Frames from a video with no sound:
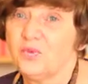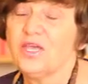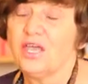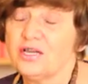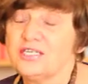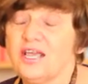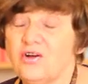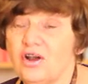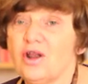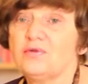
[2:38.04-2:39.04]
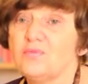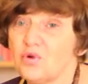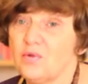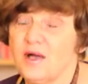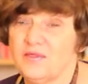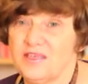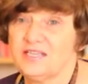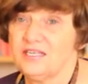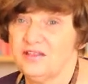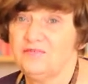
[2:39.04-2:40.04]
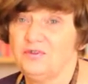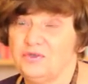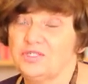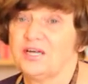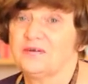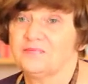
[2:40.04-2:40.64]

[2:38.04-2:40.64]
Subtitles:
we're going to hear a lot more about that in the future.